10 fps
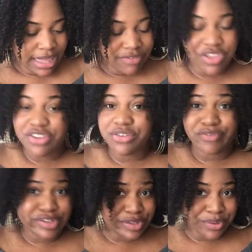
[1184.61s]
If there's a
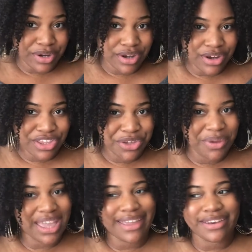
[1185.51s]
Versona near you
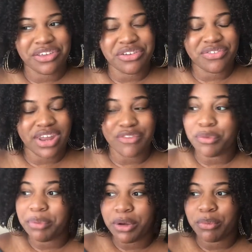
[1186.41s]
and you have
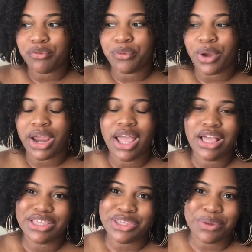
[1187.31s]
never been before,
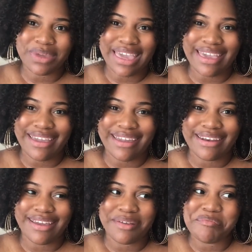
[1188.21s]
you
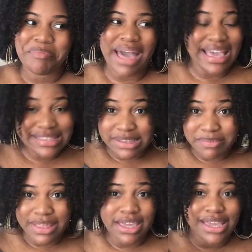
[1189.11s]
can buy
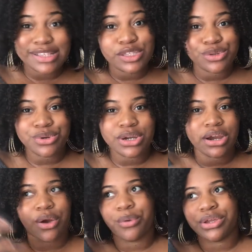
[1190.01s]
something in
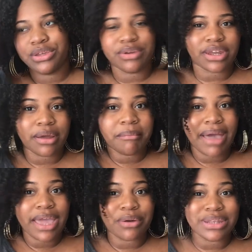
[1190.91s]
store or you can um,
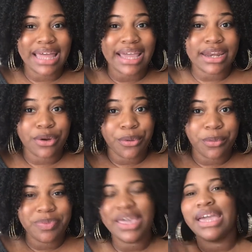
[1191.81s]
buy it online at
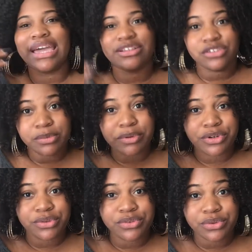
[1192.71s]
home and ship it
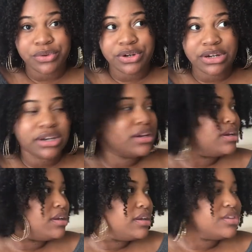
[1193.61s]
to store
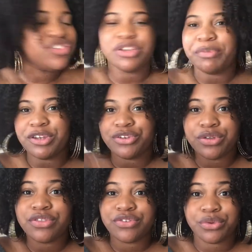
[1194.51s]
ship it
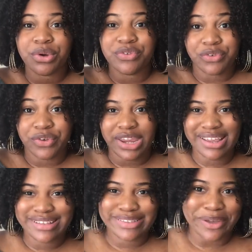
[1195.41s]
to the store for free.
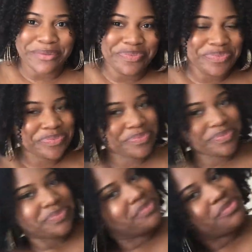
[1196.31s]
So
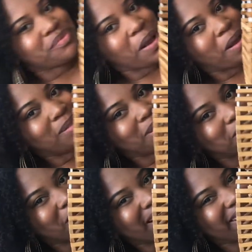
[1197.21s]

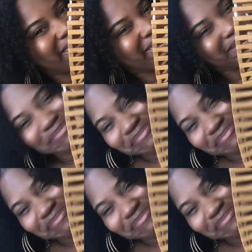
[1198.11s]
that's what I did.